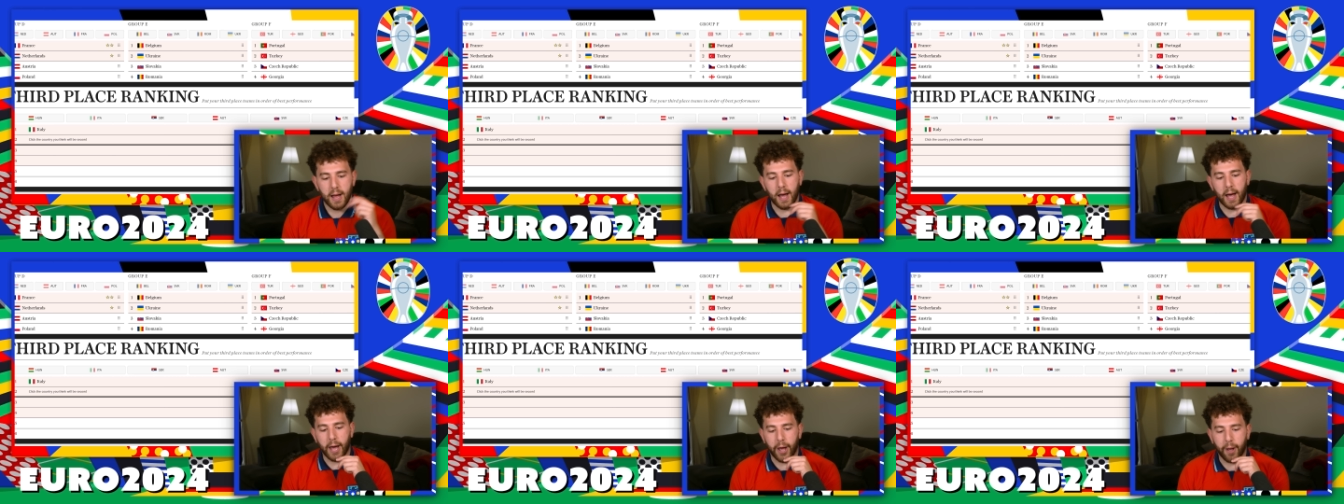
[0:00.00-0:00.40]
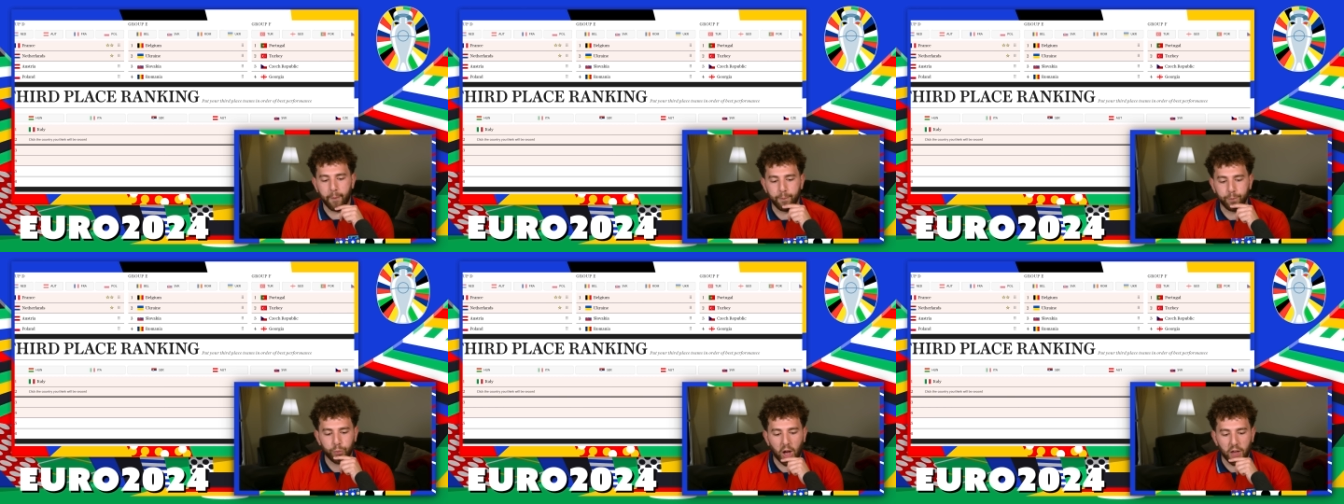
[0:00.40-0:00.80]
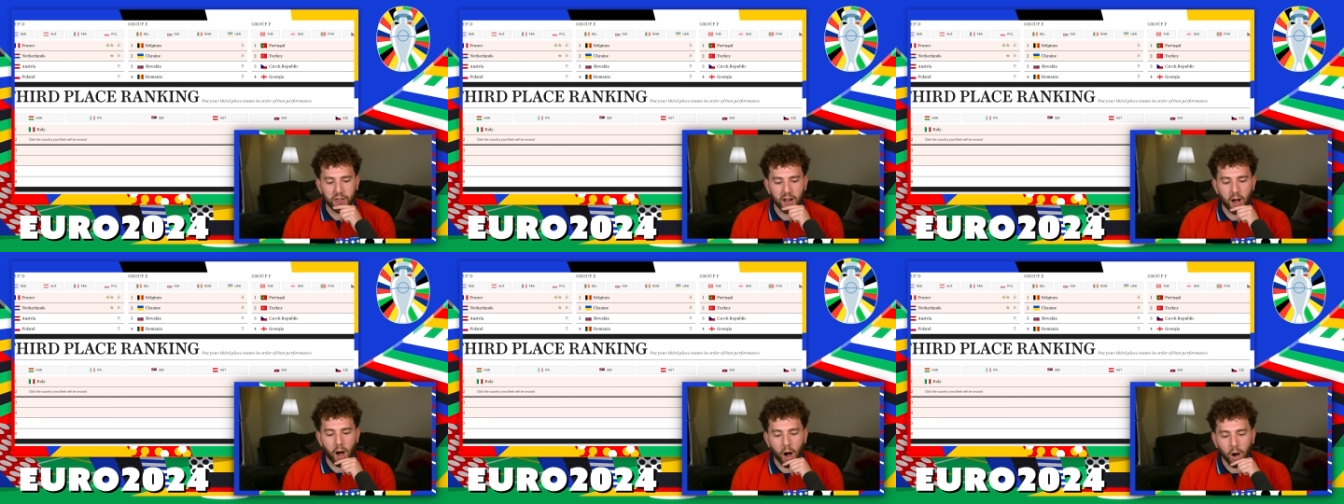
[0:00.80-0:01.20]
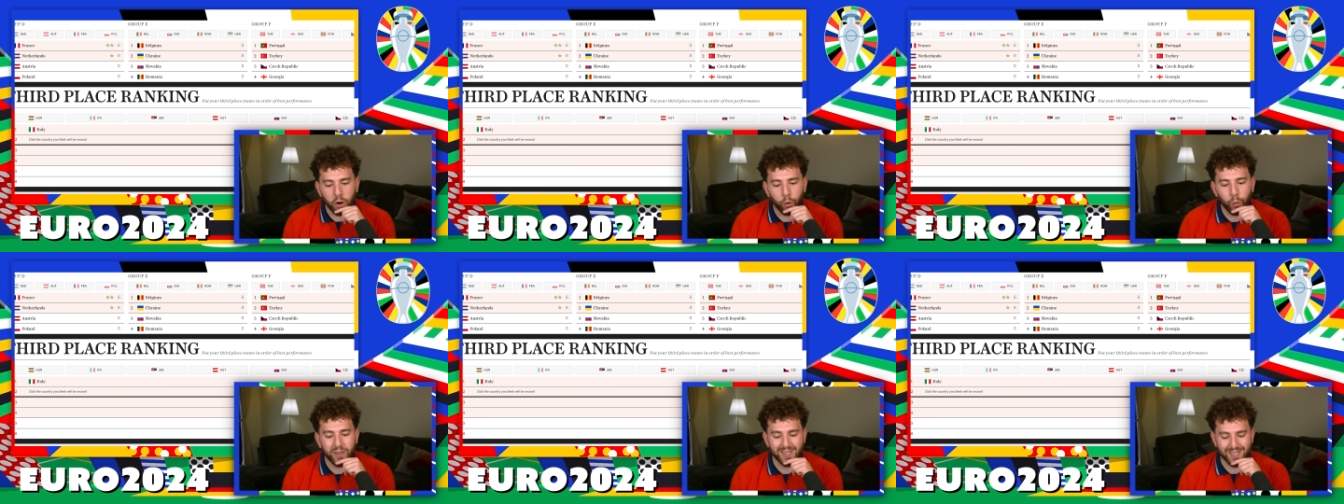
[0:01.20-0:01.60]
Um, I think
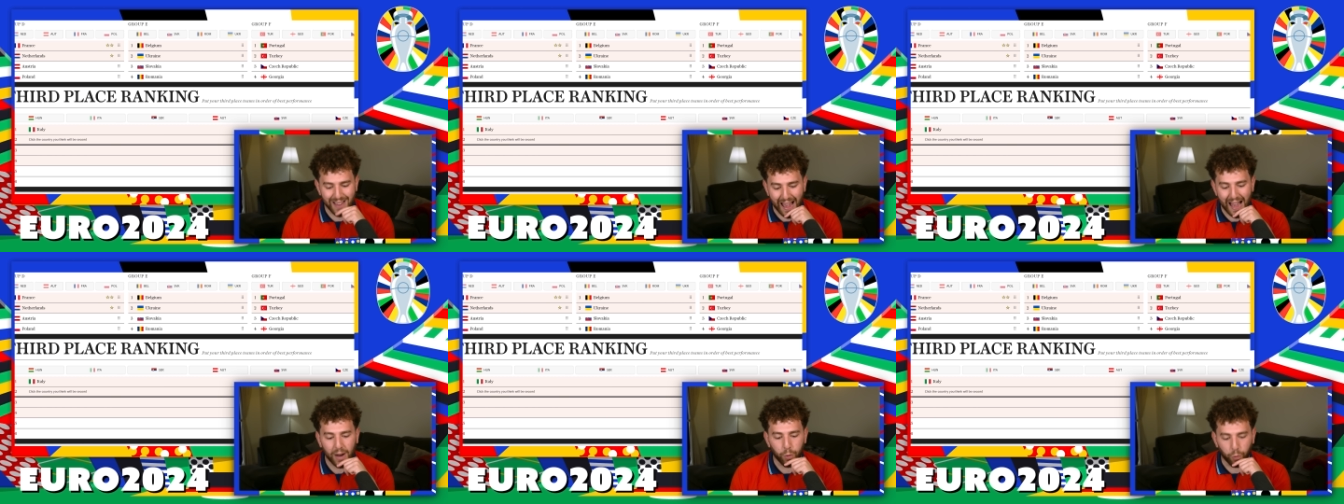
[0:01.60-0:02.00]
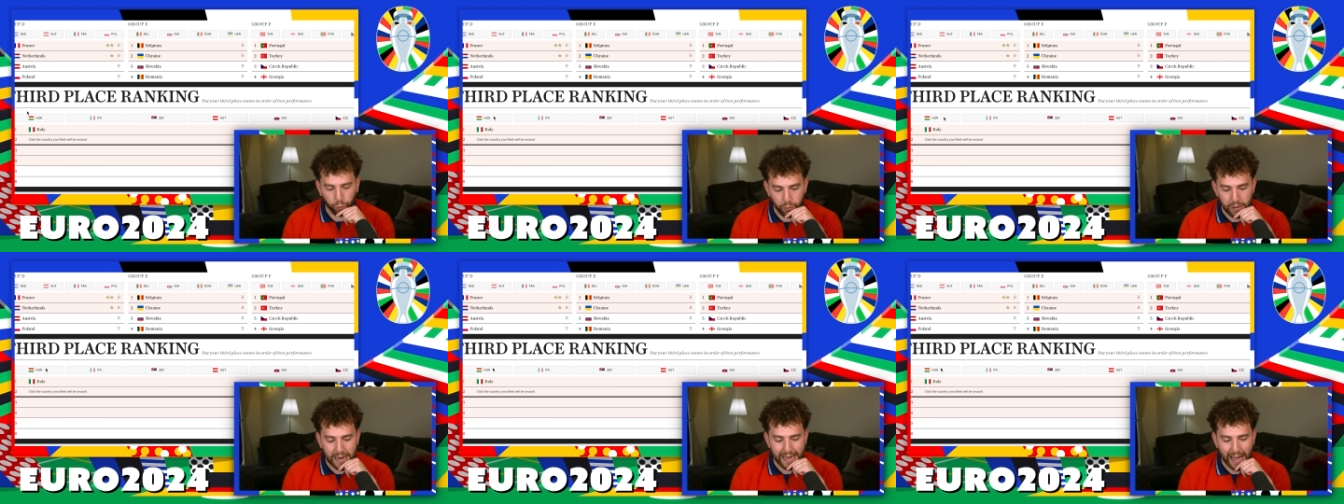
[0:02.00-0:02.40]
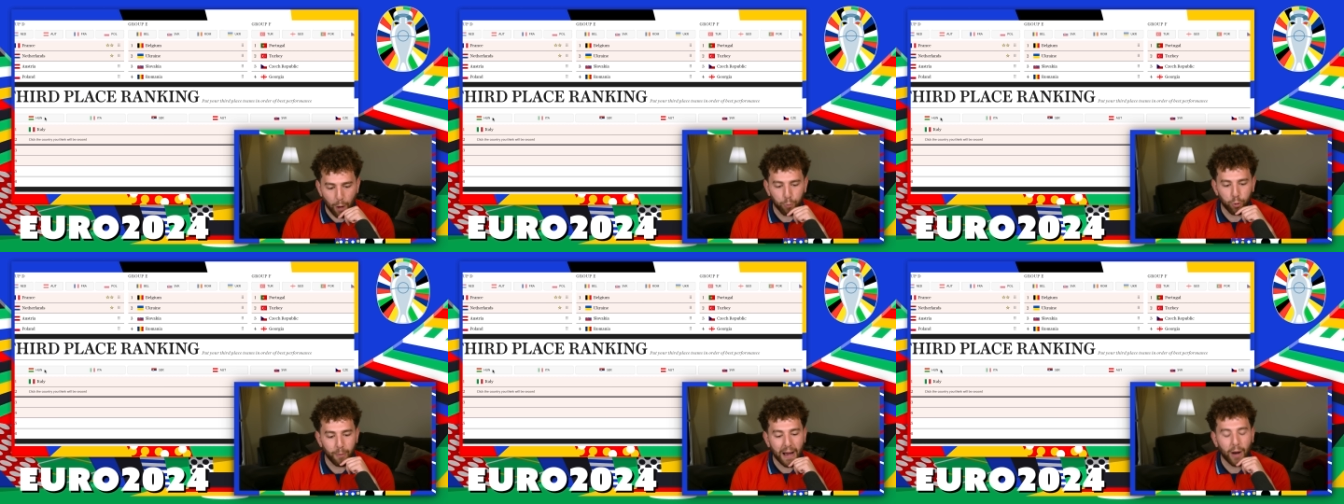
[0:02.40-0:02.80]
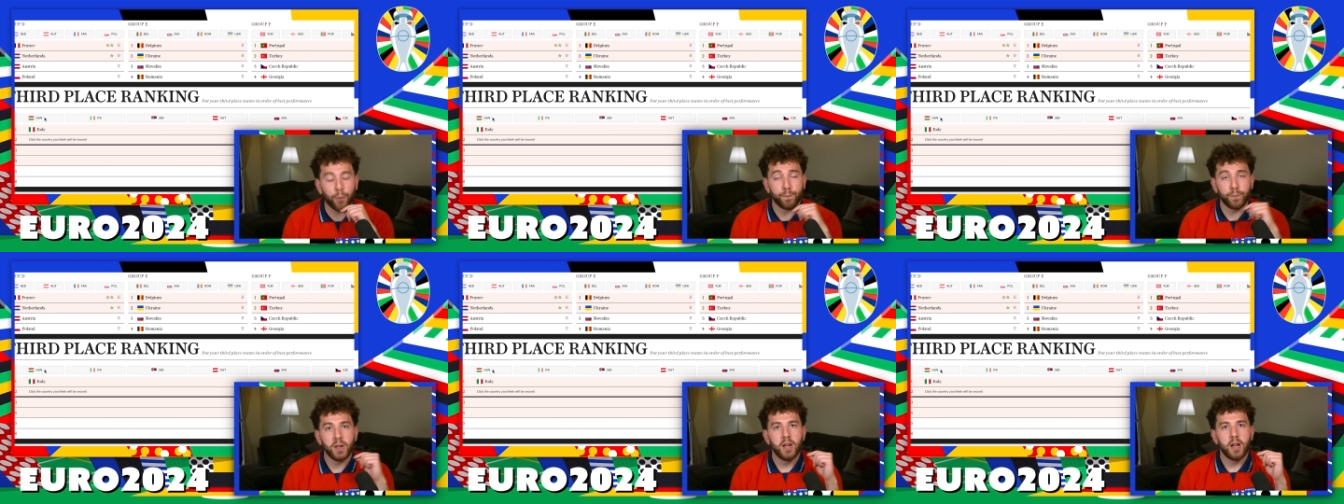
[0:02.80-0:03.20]
Hungary's attack will really help them
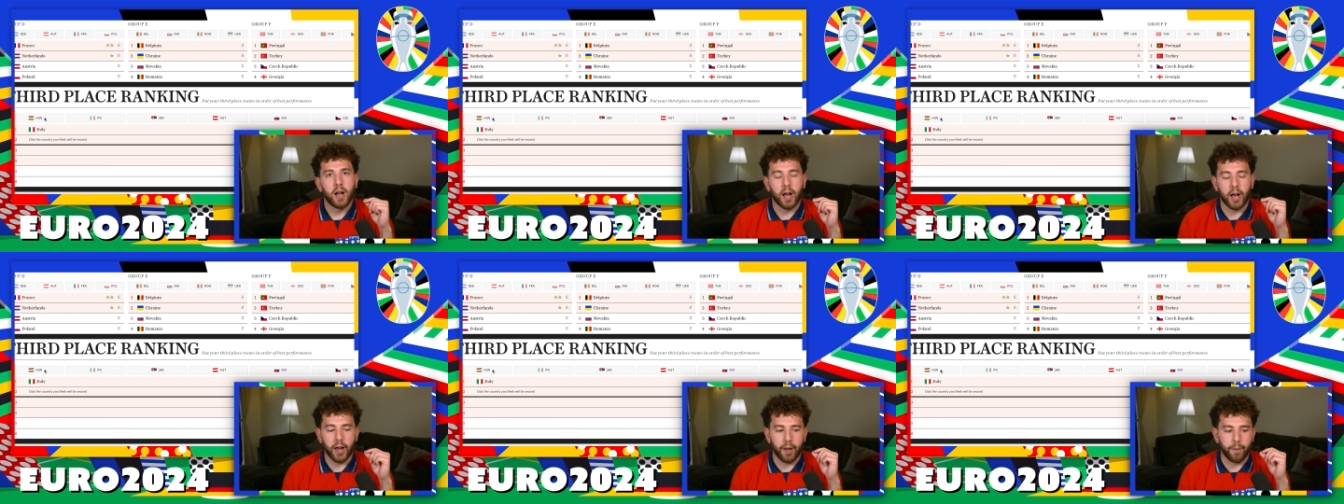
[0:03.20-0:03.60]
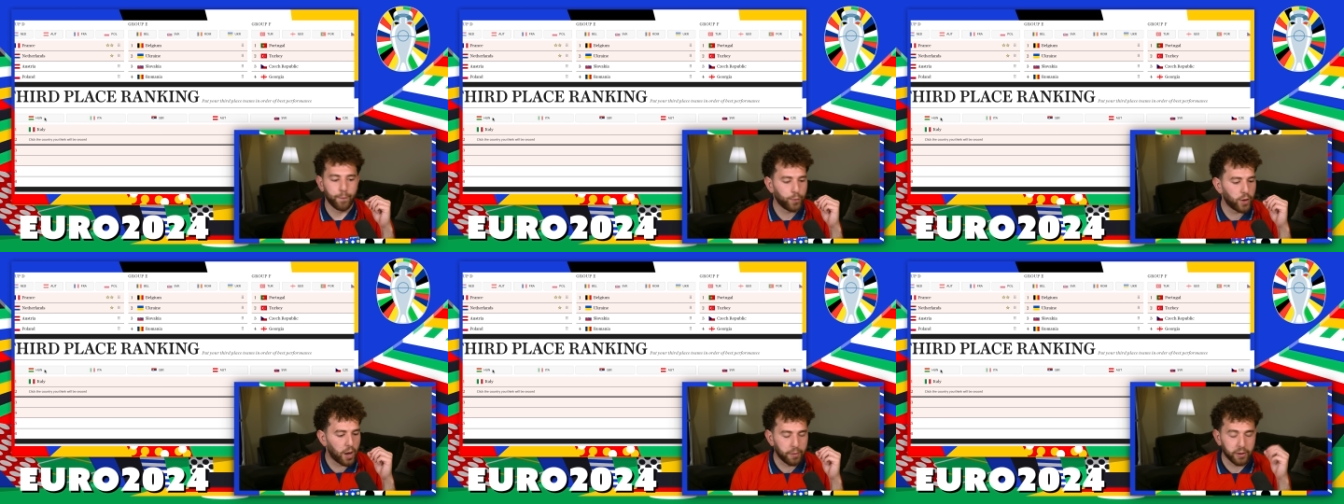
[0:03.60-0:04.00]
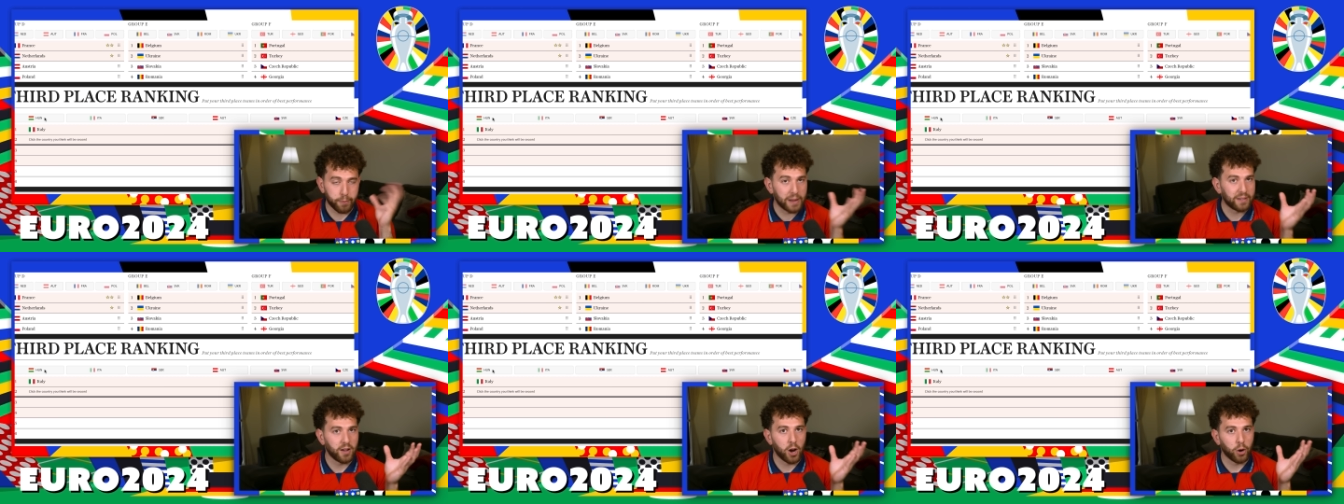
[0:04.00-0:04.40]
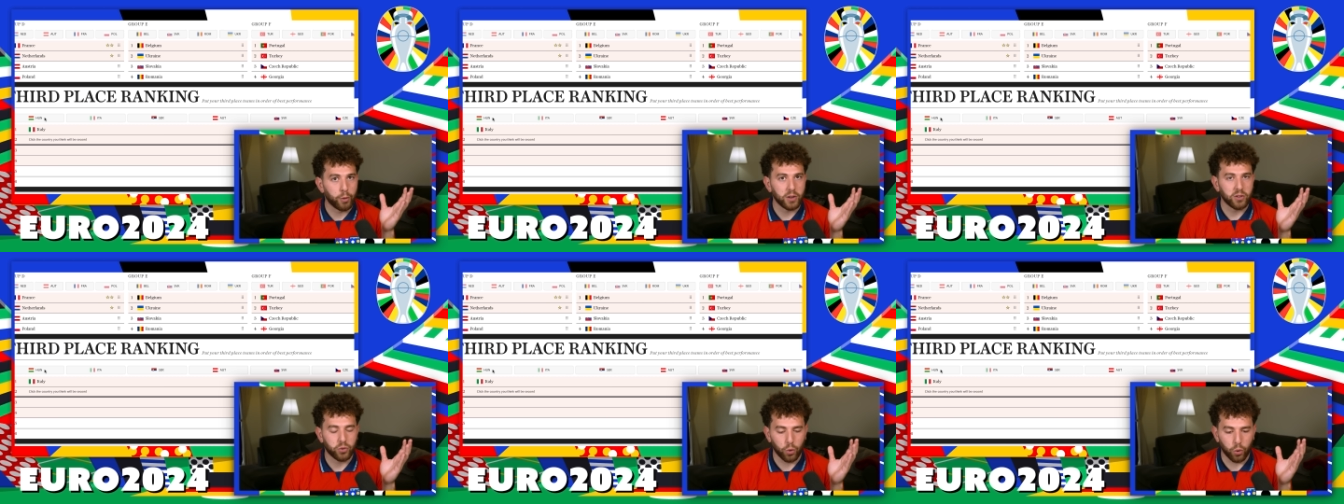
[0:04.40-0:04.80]
out. Um, I'm expecting Hungary
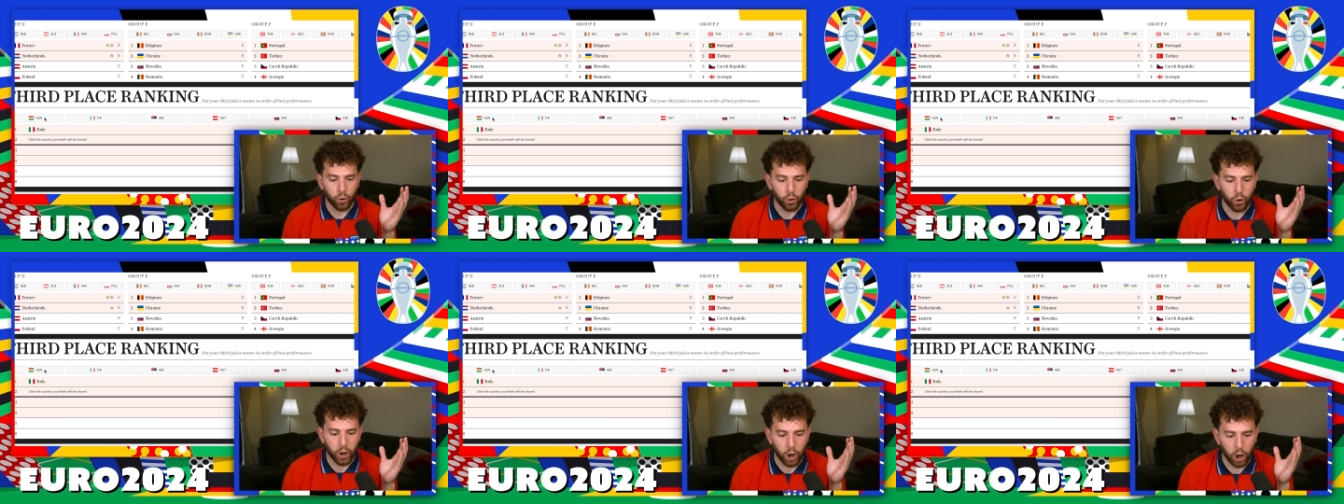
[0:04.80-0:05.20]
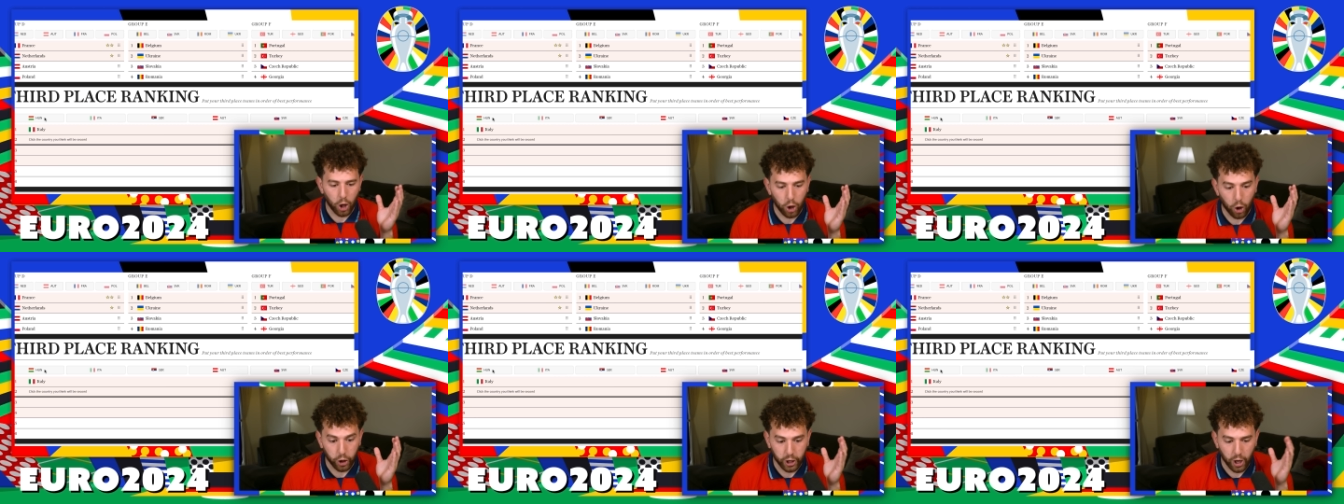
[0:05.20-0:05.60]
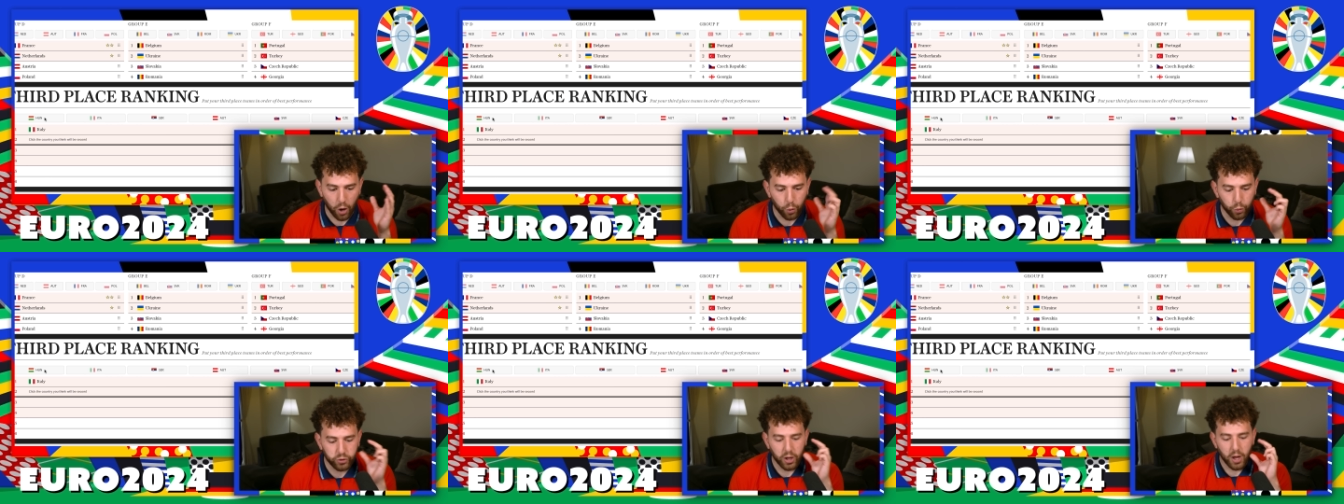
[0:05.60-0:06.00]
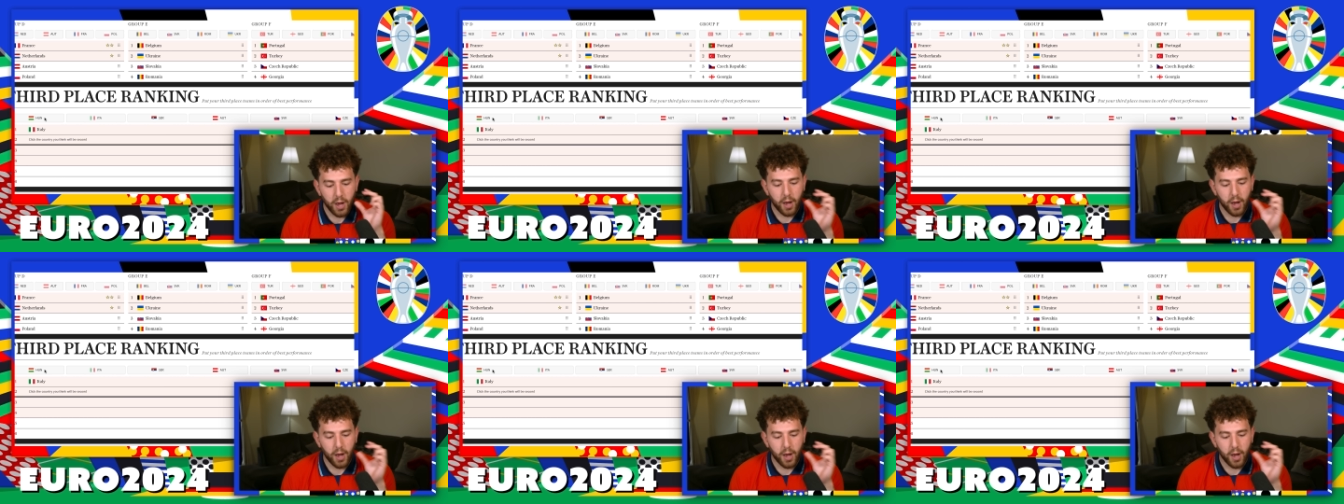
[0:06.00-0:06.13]
to score a, a lot of goals.